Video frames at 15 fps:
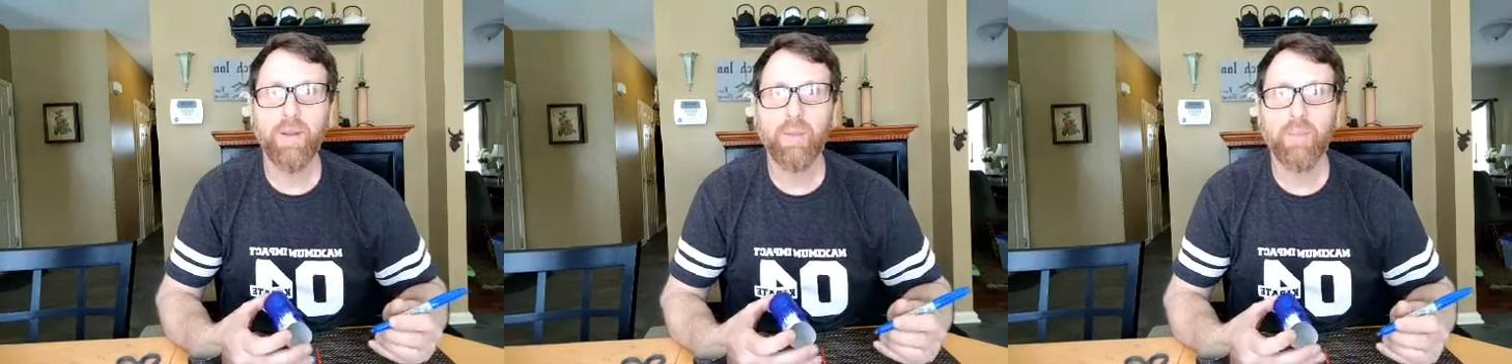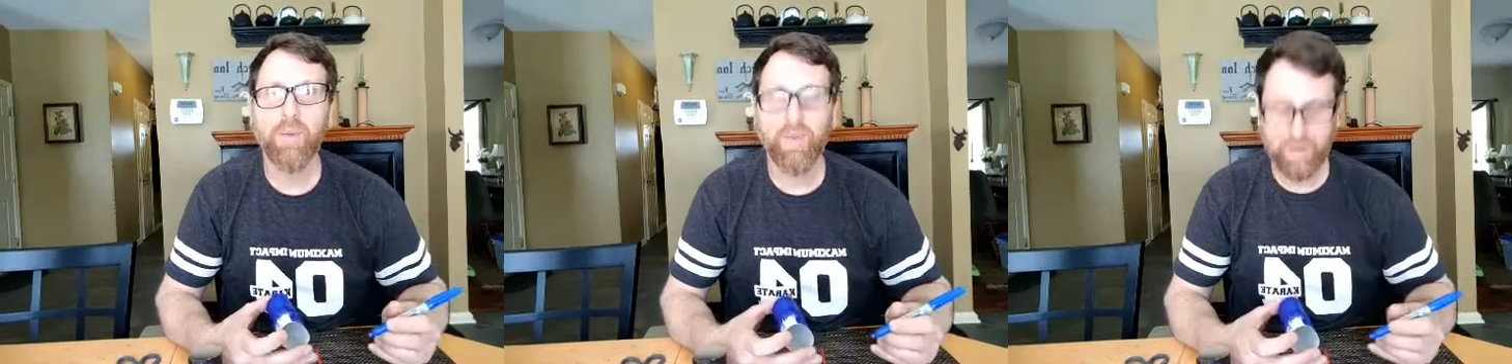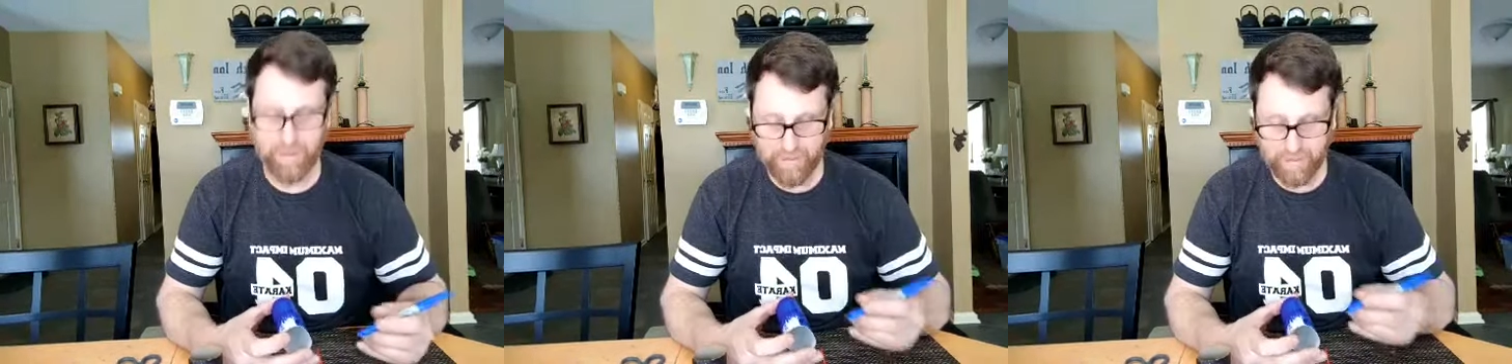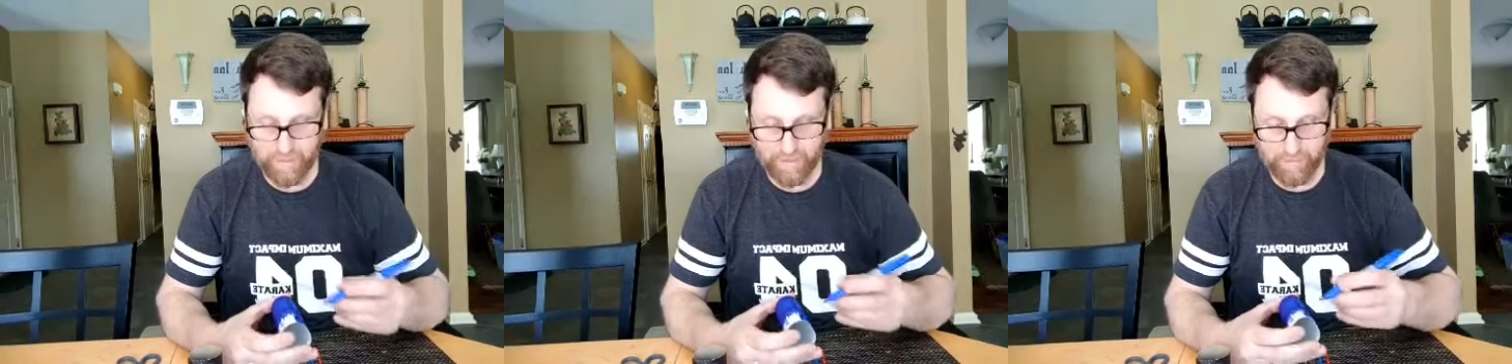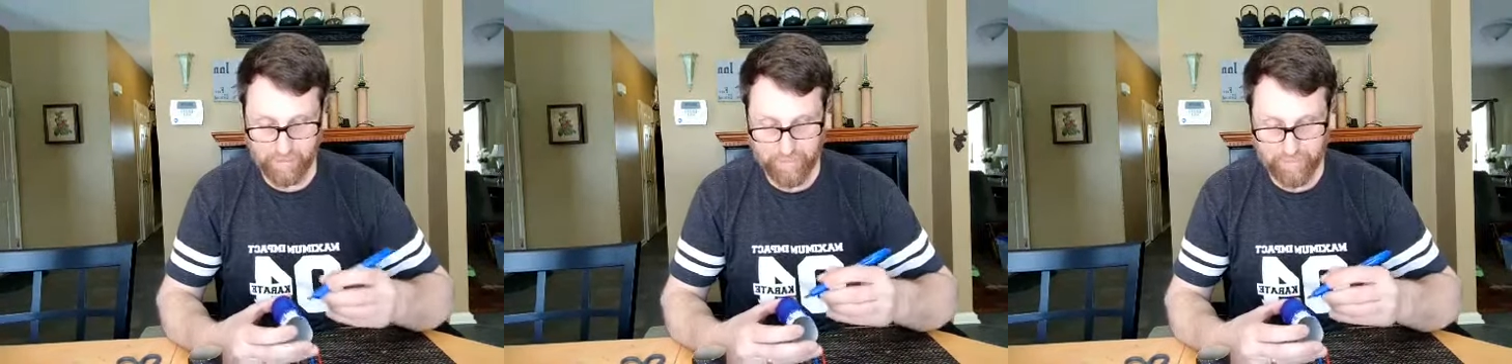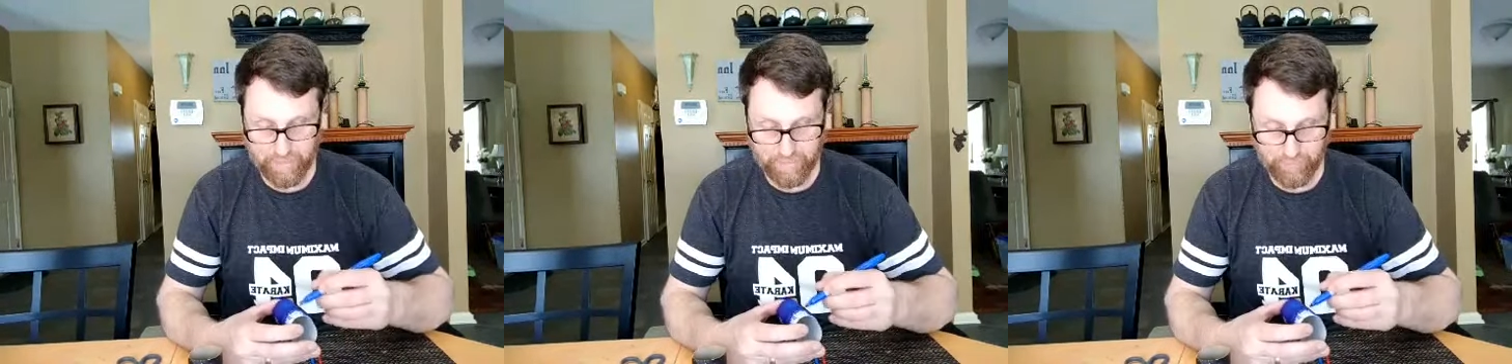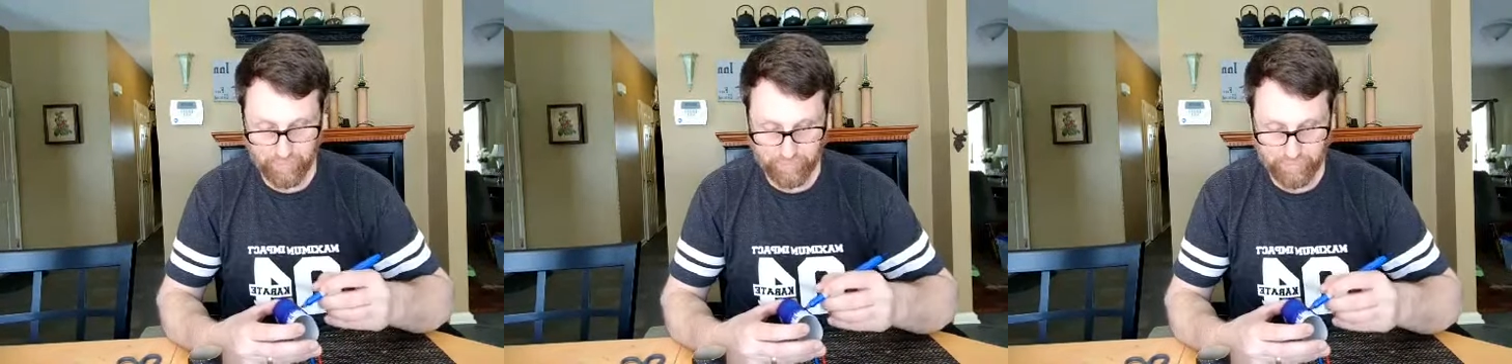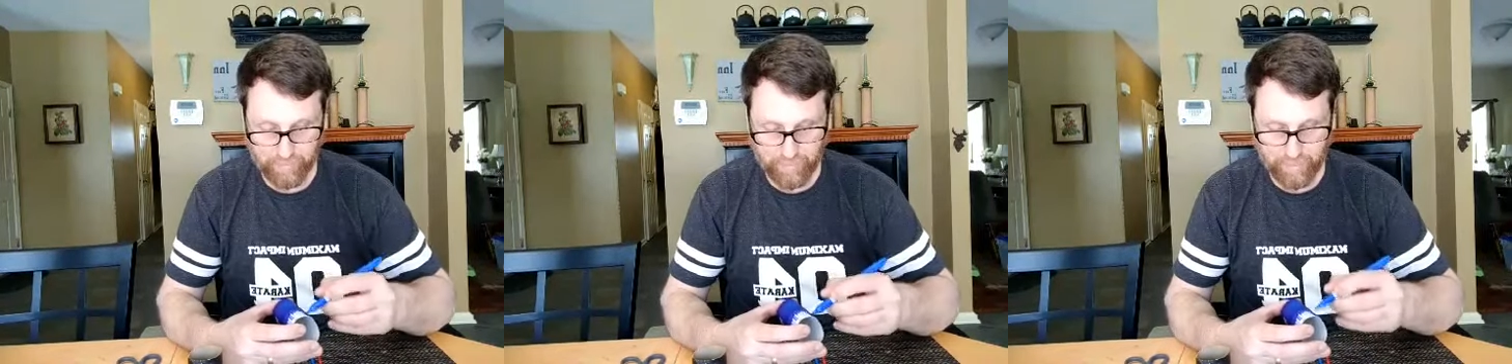up in the Olympics or
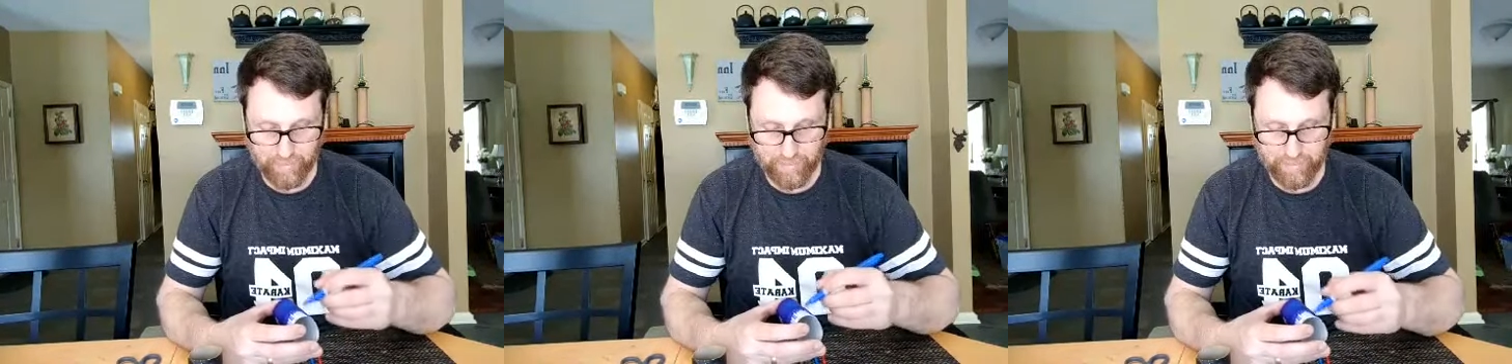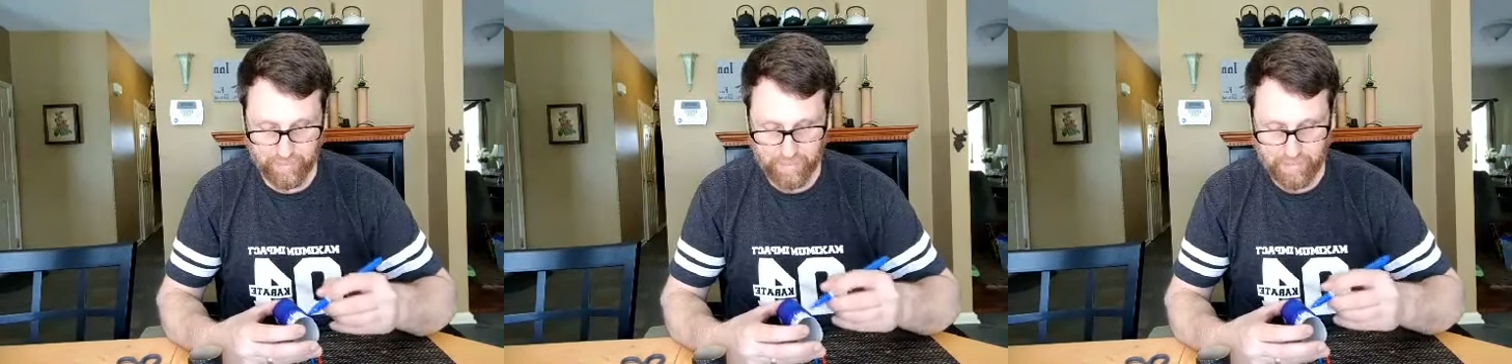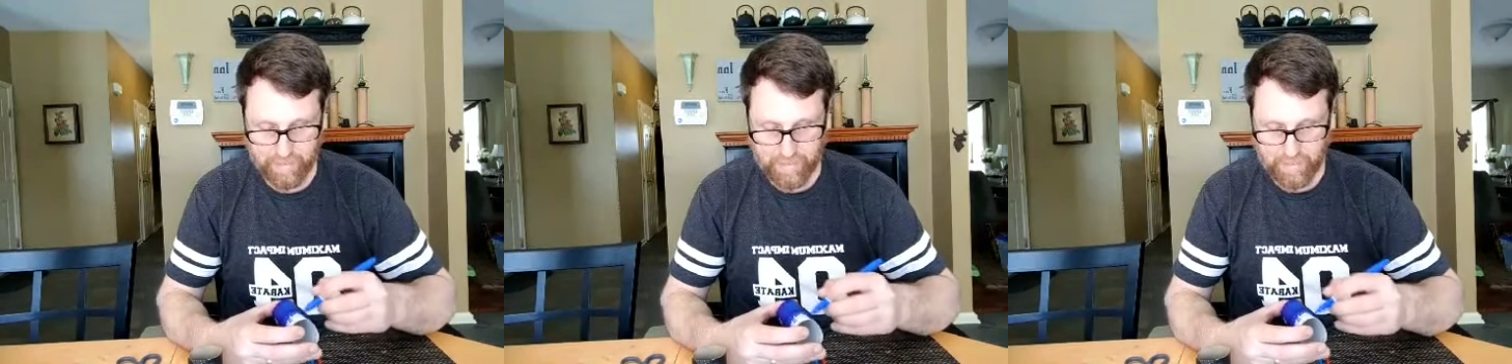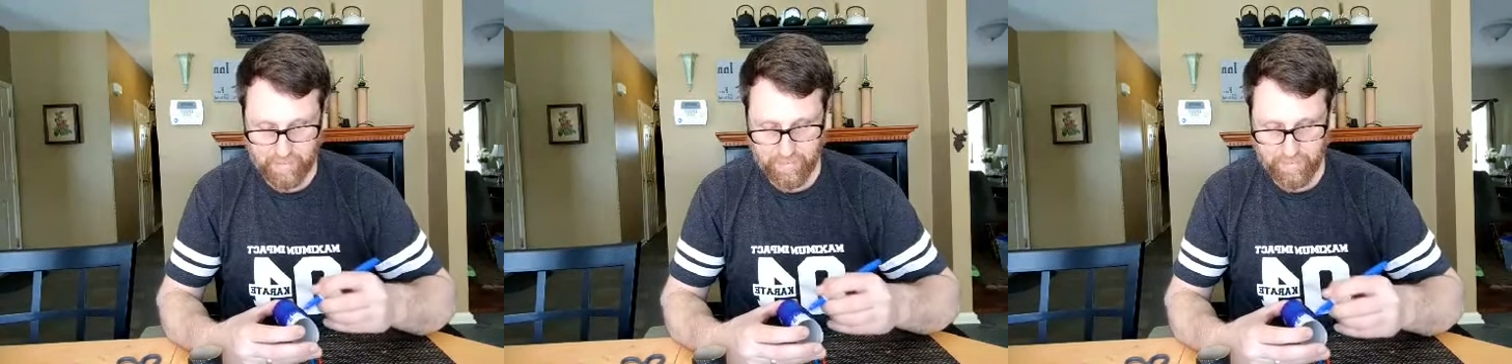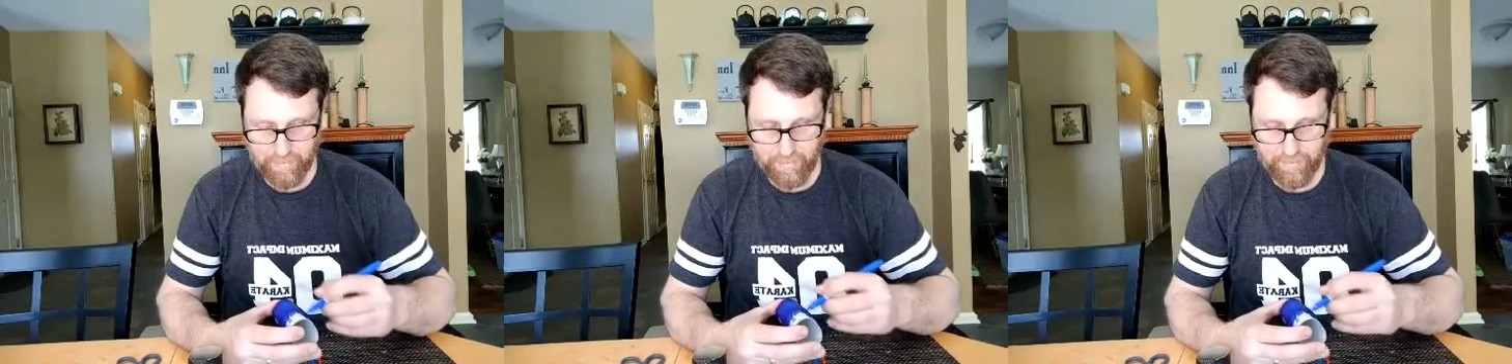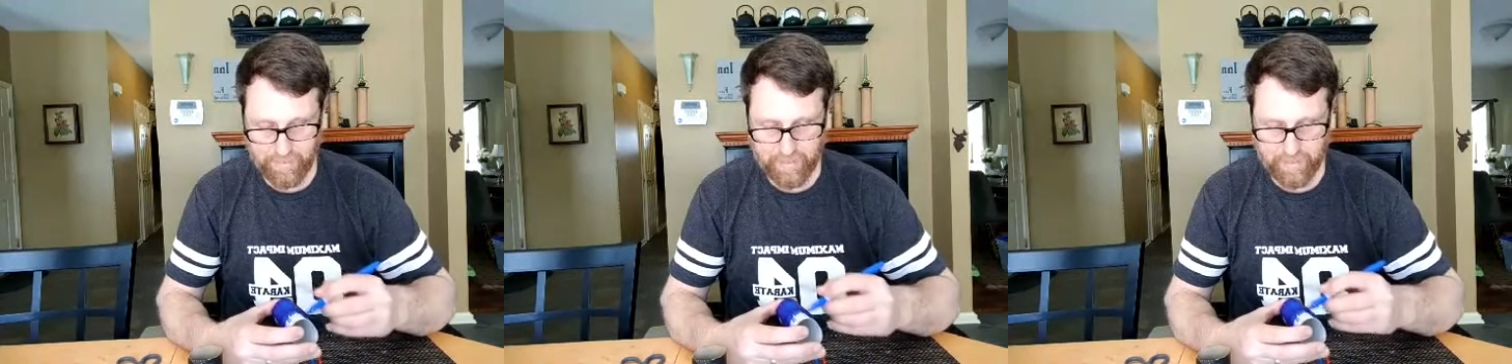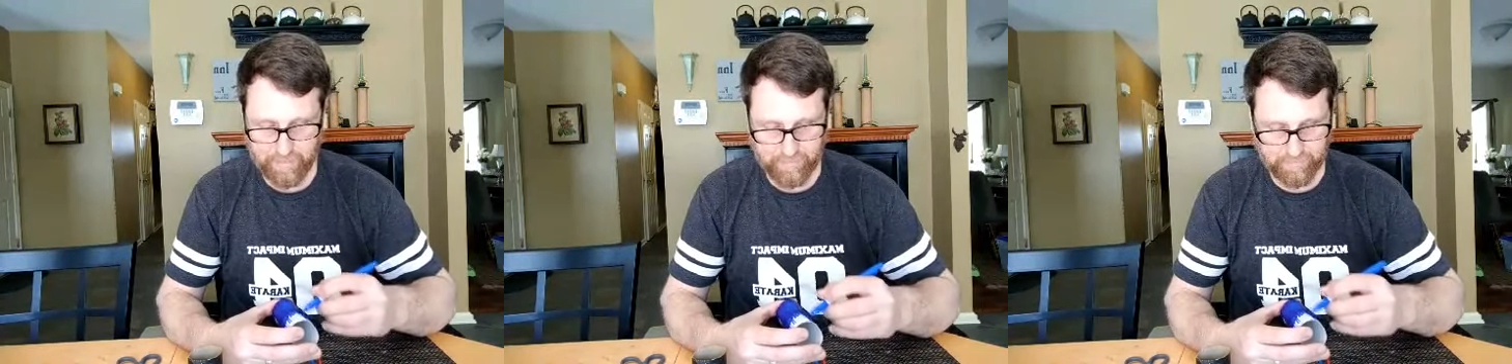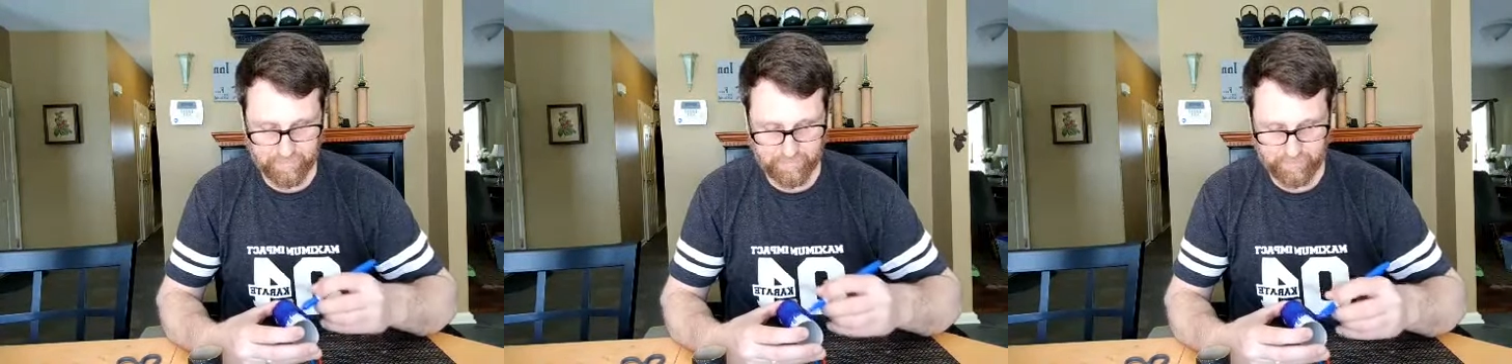something, but the thing
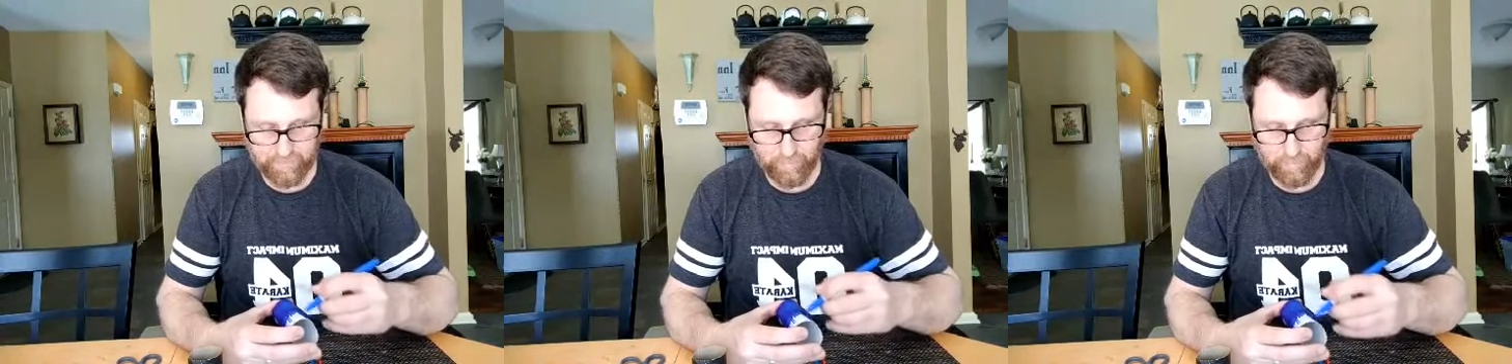is,